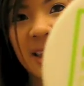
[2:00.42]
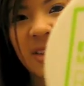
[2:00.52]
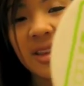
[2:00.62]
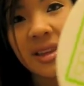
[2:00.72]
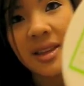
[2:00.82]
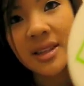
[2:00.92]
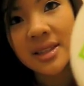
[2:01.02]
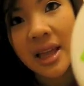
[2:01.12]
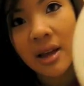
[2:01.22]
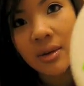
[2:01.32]
they look like
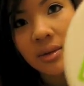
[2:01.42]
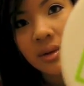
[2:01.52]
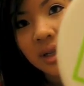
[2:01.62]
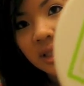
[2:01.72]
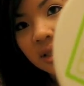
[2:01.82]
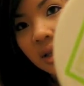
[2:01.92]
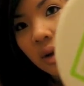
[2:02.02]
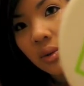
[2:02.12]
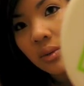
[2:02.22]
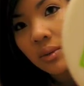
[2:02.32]
this now. It's
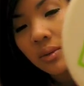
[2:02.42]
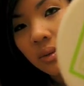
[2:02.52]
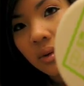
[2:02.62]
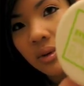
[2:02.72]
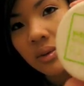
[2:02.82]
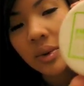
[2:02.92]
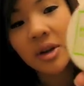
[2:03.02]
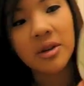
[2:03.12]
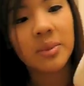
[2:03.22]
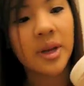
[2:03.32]
so
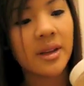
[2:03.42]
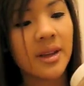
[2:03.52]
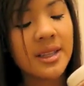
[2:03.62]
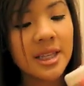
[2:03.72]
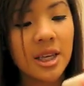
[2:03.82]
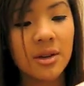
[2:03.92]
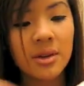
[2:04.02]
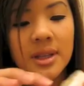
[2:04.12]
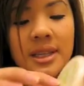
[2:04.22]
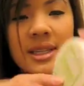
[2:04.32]
weird, but it's
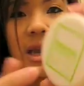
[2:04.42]
cute. It says